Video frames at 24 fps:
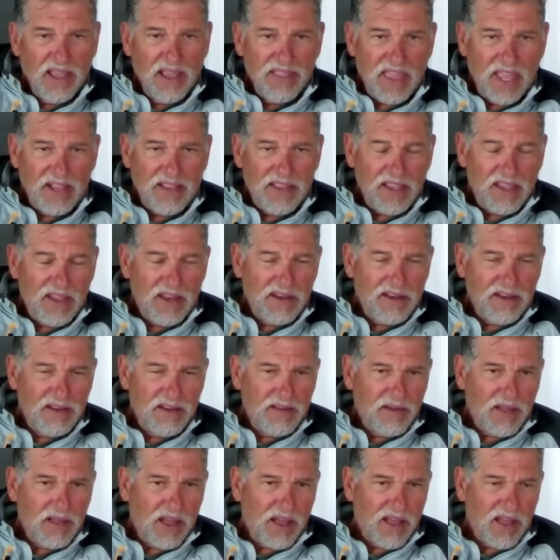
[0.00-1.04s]
They did
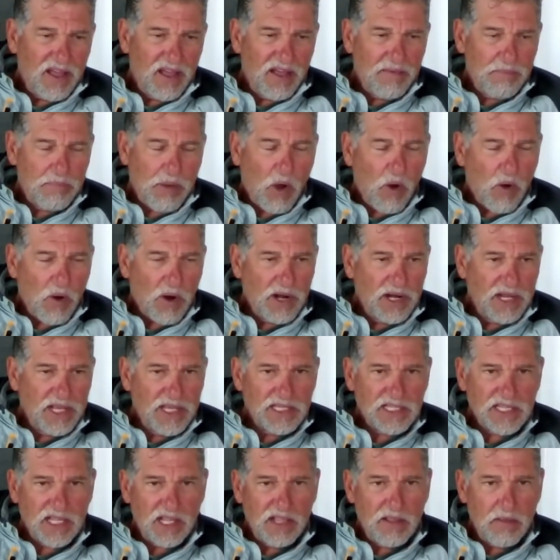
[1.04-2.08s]

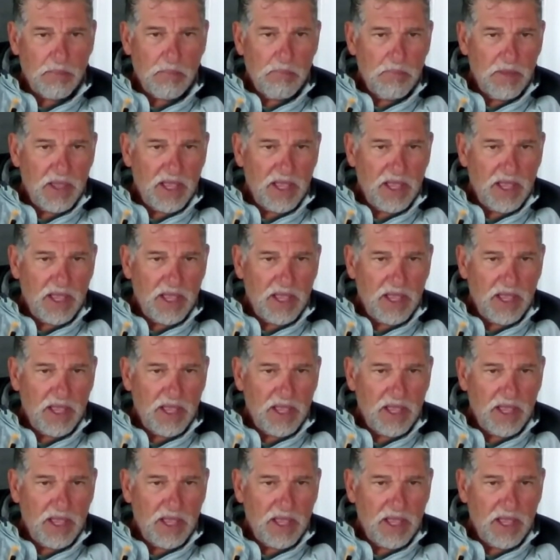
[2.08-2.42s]
parties on